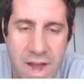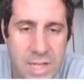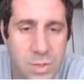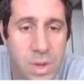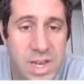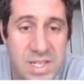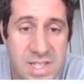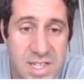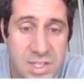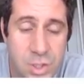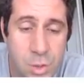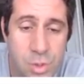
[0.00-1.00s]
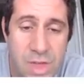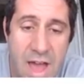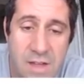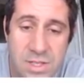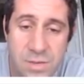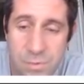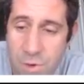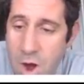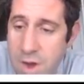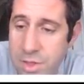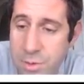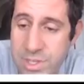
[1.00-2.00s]
Our next one is this 2000
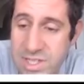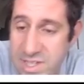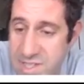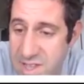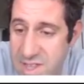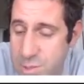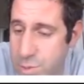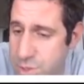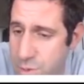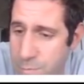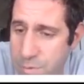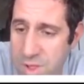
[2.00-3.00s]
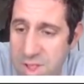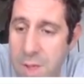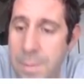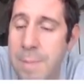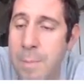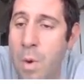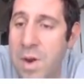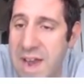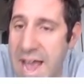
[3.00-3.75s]
Ferrari 360. This one sold for a little bit more,